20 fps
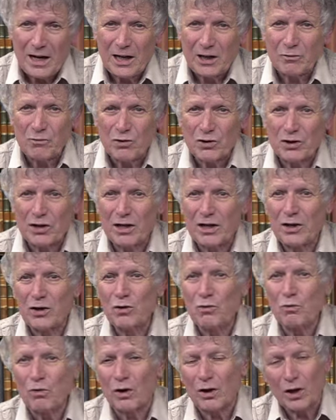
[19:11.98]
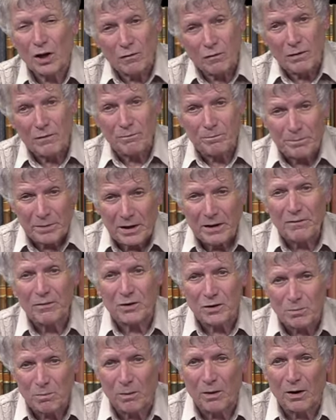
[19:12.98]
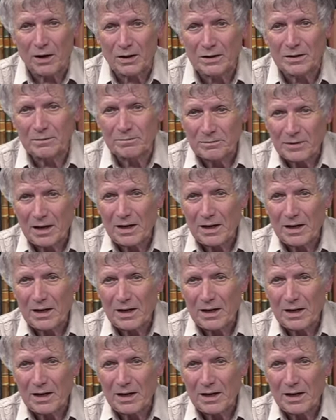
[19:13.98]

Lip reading: it was the renewal of a previous plot,